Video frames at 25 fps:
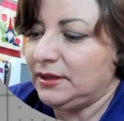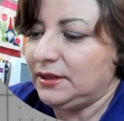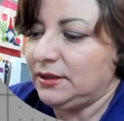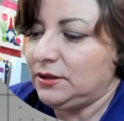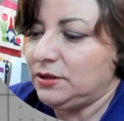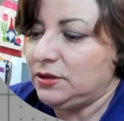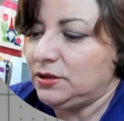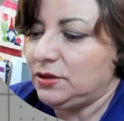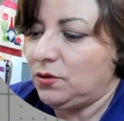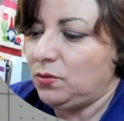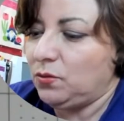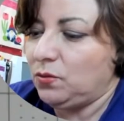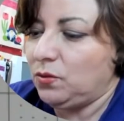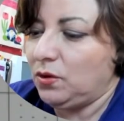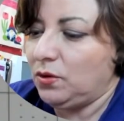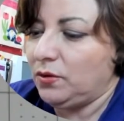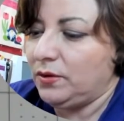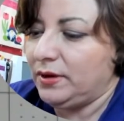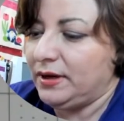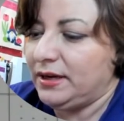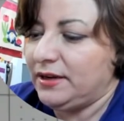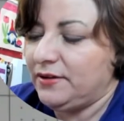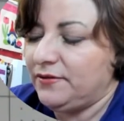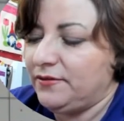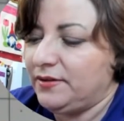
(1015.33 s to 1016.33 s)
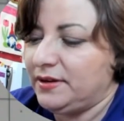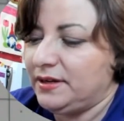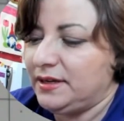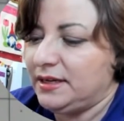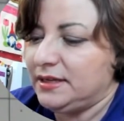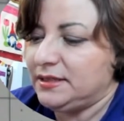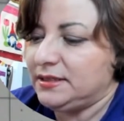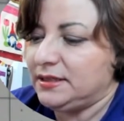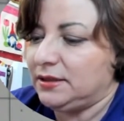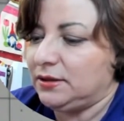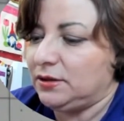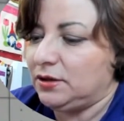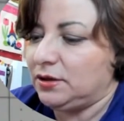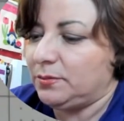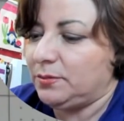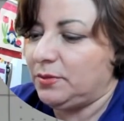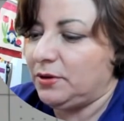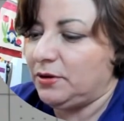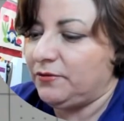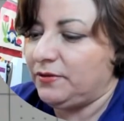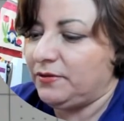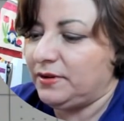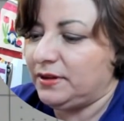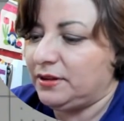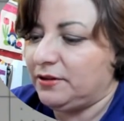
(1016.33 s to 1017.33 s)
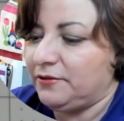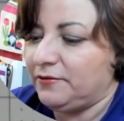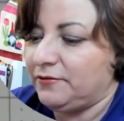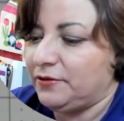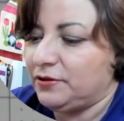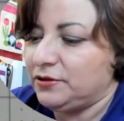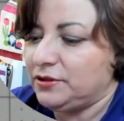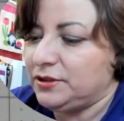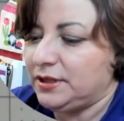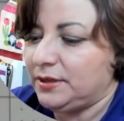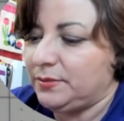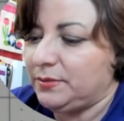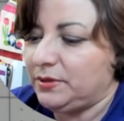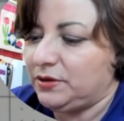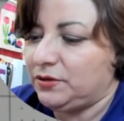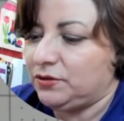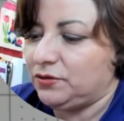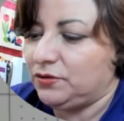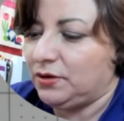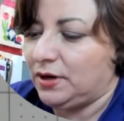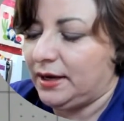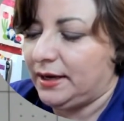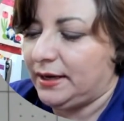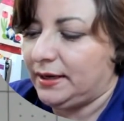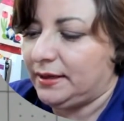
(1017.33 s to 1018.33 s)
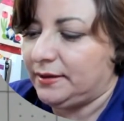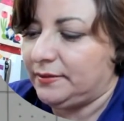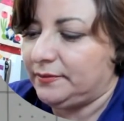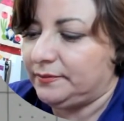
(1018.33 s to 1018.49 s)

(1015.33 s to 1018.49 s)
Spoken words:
Don't worry if it doesn't look perfect the first time you try it.